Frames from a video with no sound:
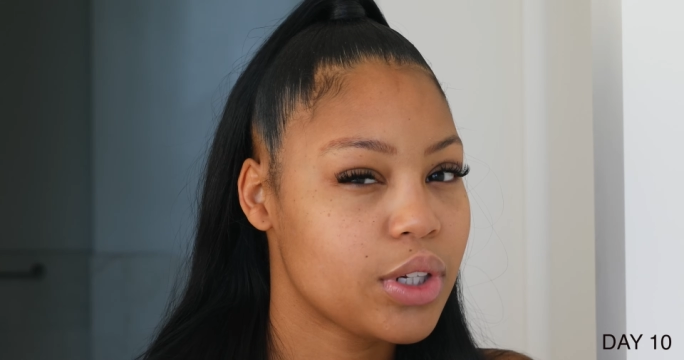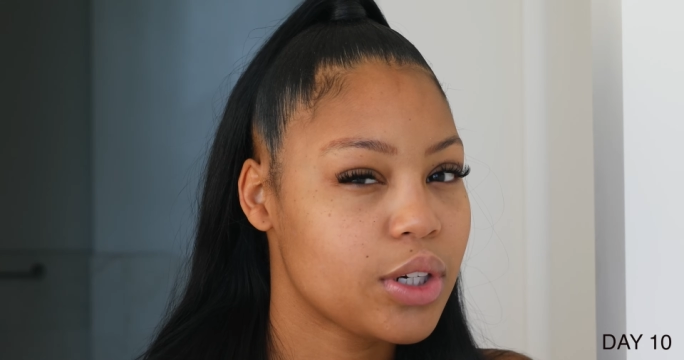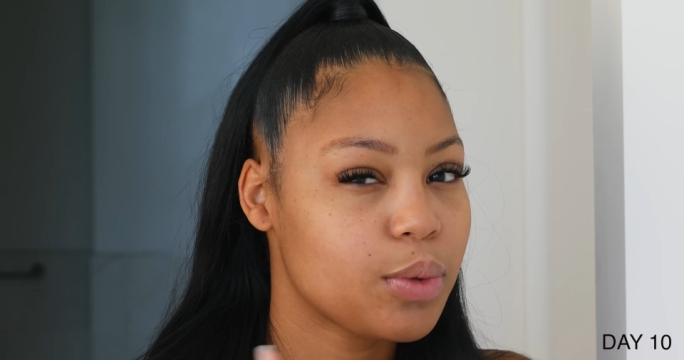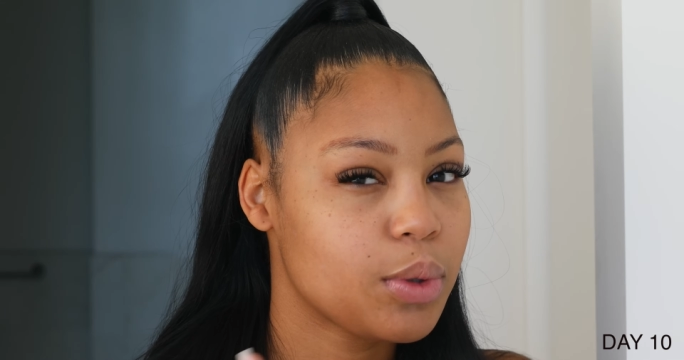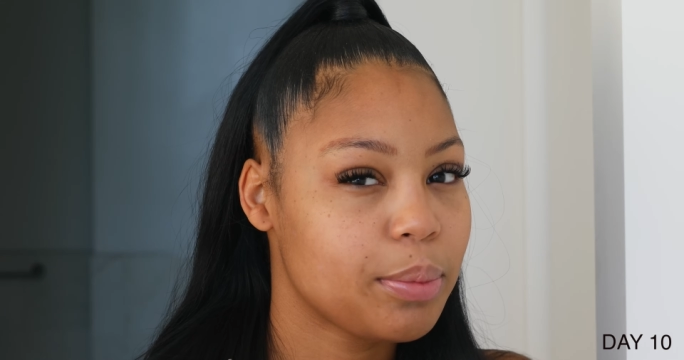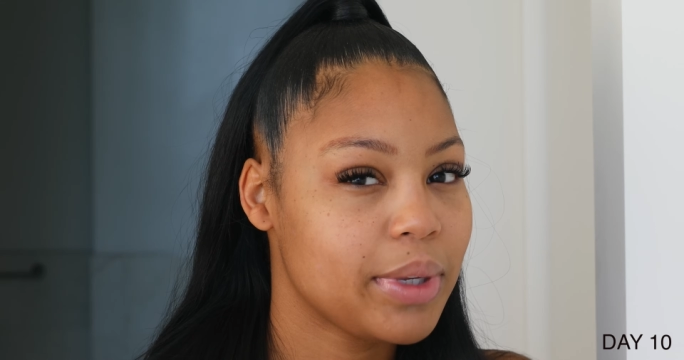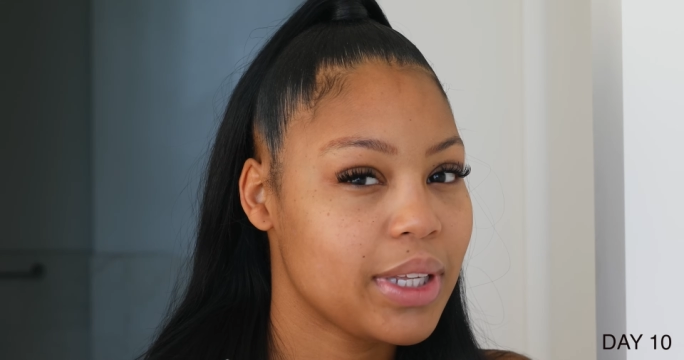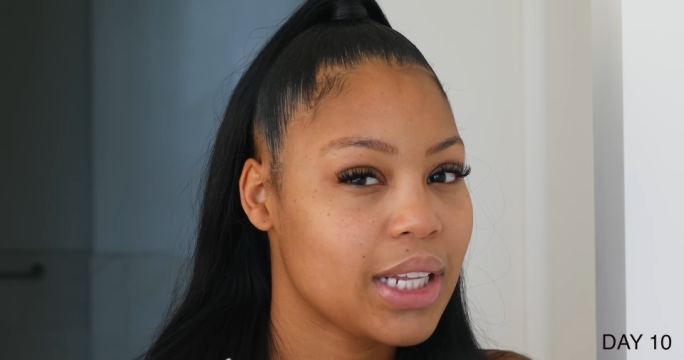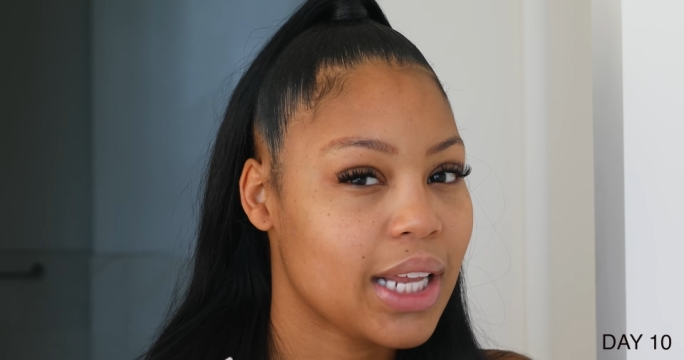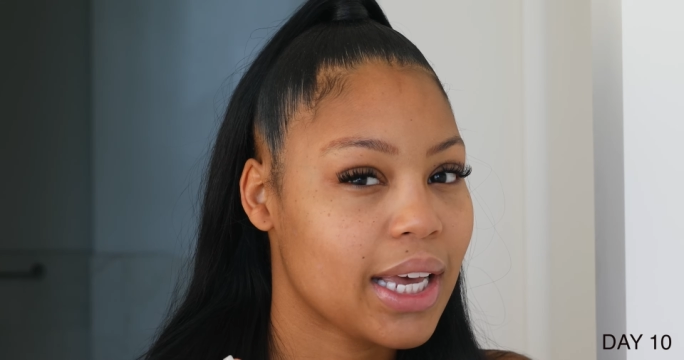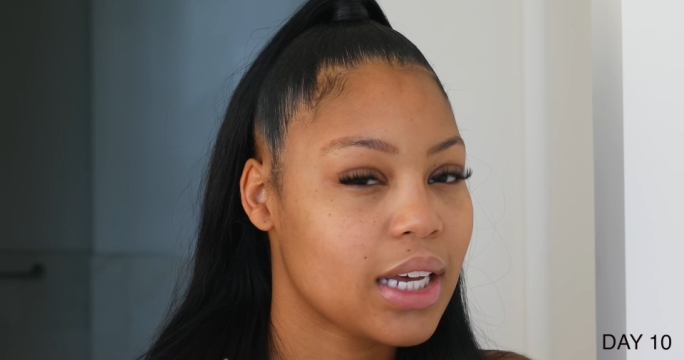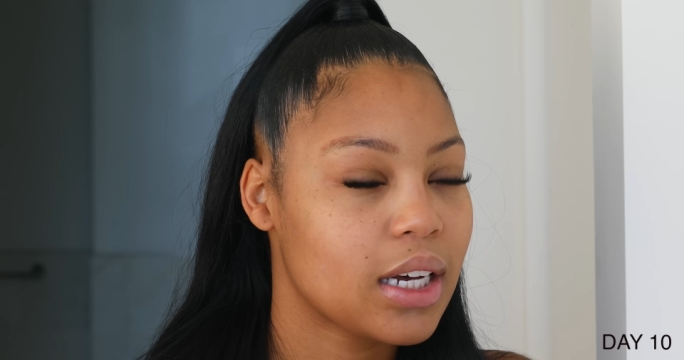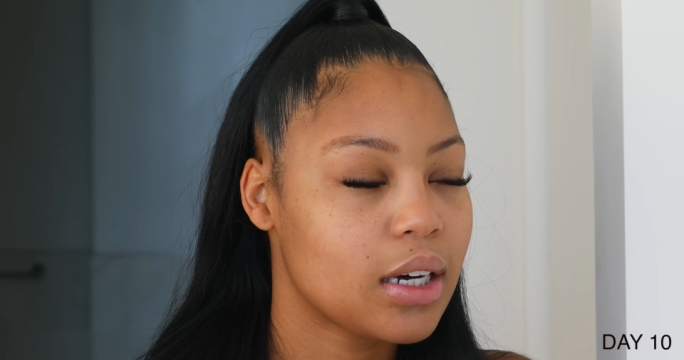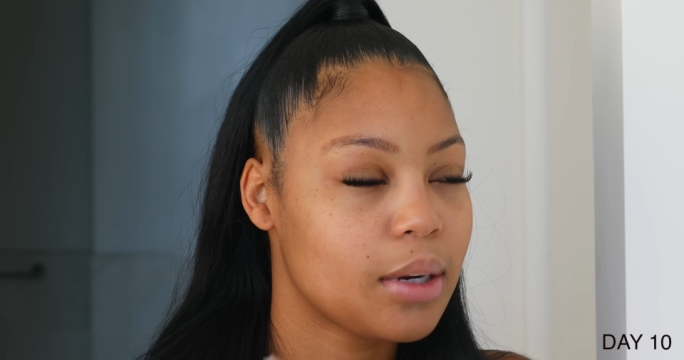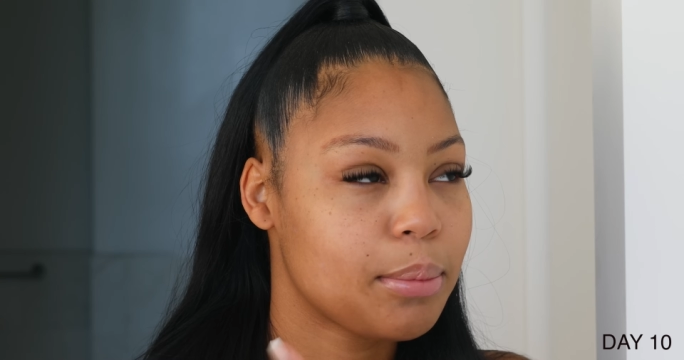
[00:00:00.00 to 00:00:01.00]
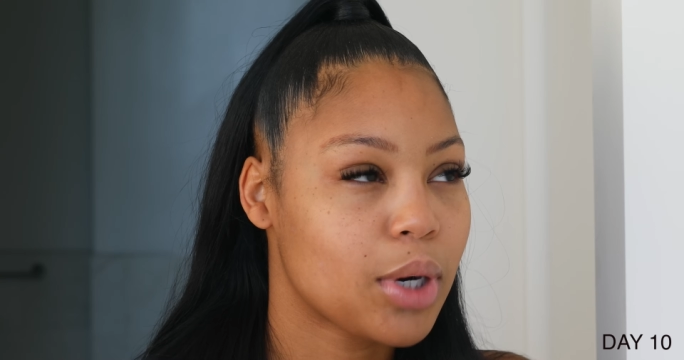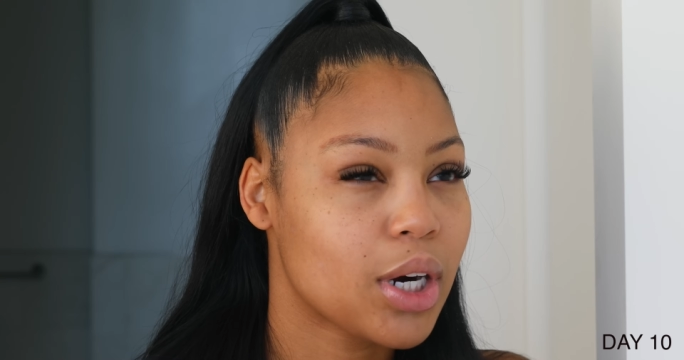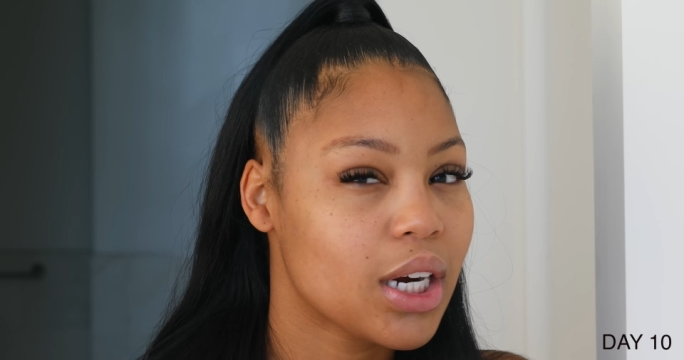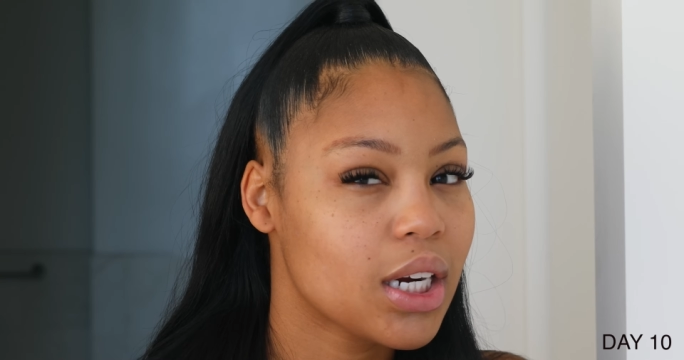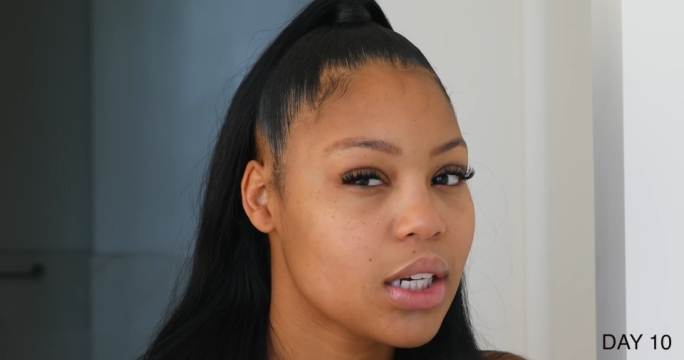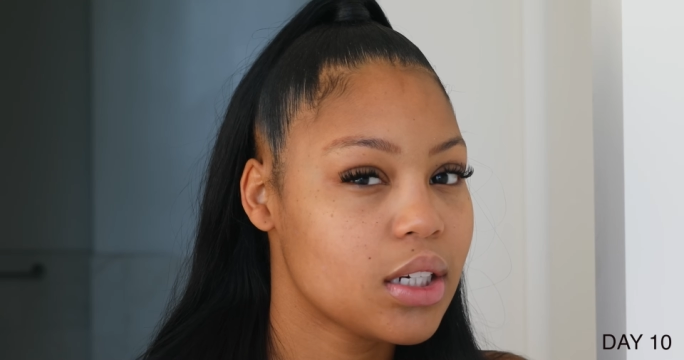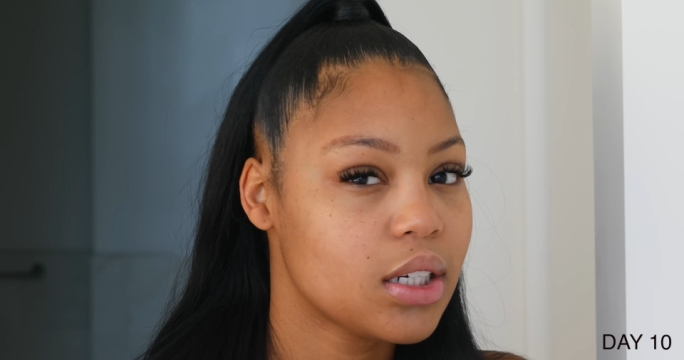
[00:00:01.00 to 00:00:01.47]
there will be like a
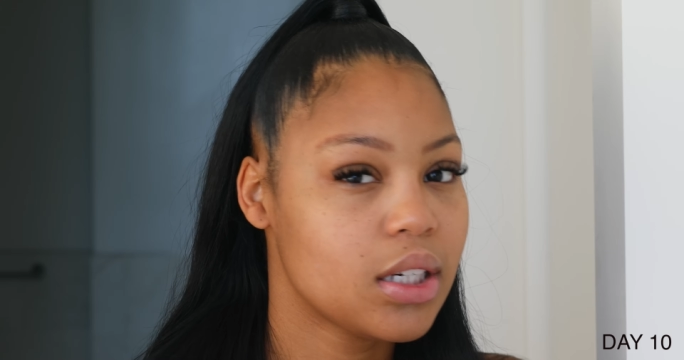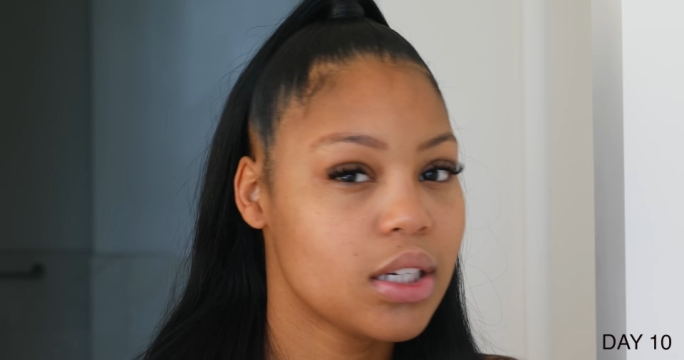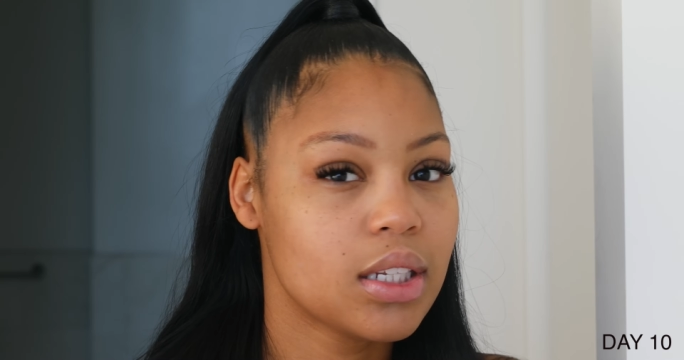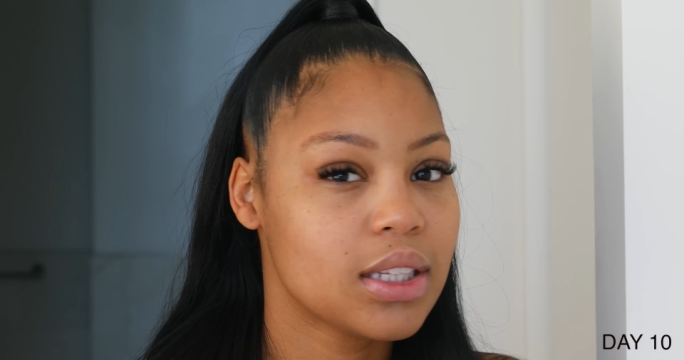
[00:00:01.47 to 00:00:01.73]
mark